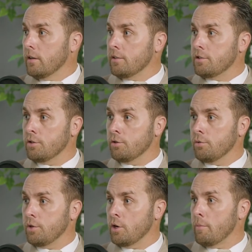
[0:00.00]

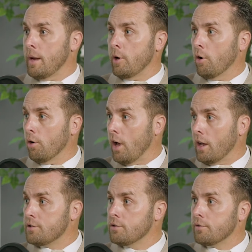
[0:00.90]
to, maybe hold
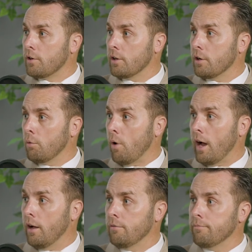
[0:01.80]
on to for a little
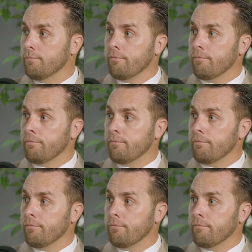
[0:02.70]
while